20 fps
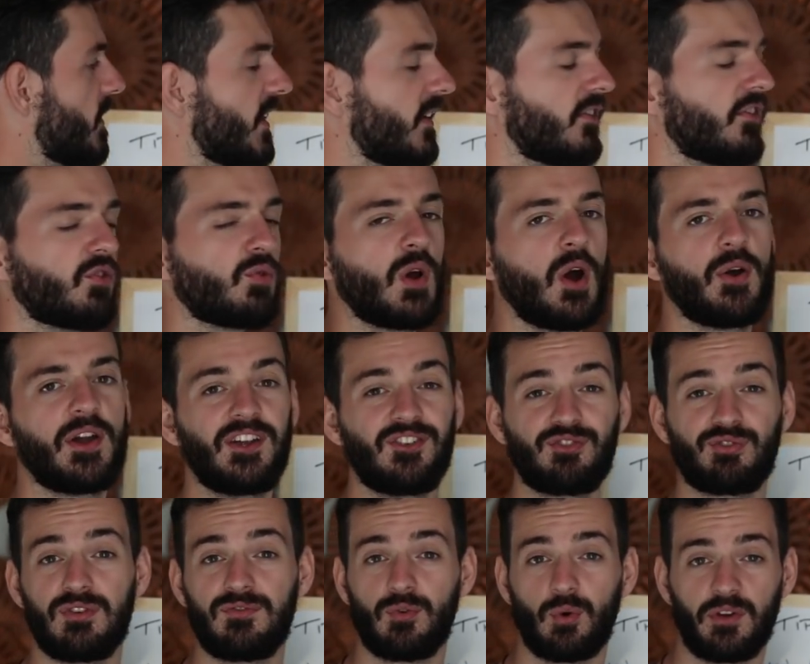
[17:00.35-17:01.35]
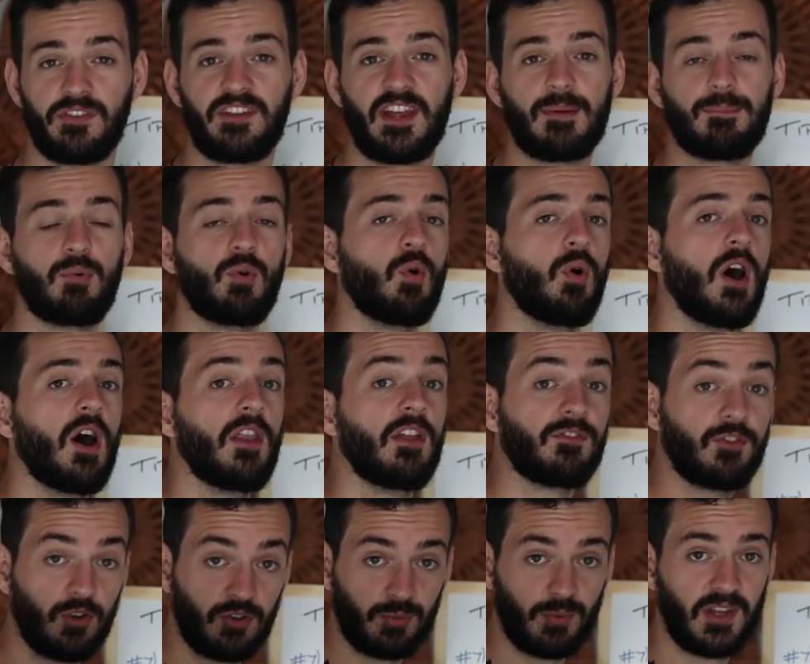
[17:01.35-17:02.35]
mids throughout history, for example.
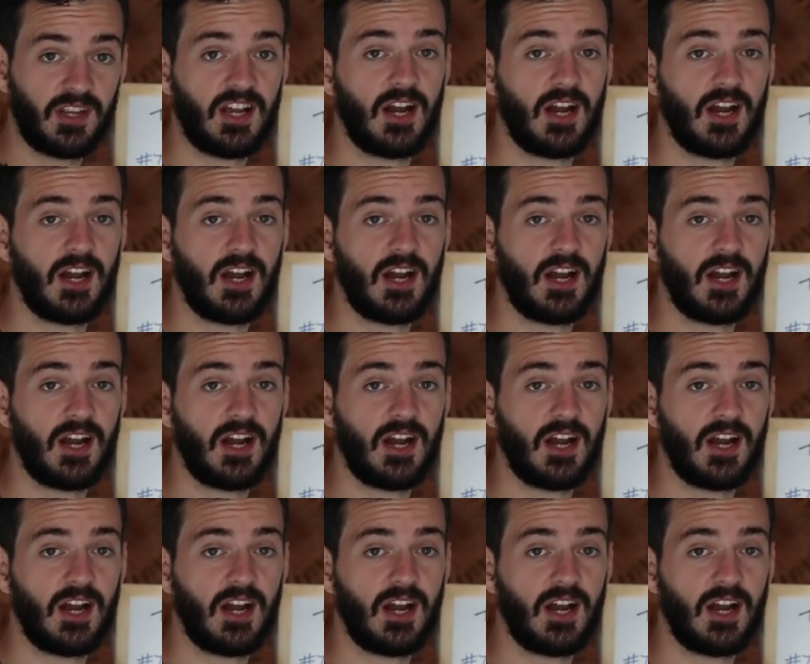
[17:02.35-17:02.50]
The first one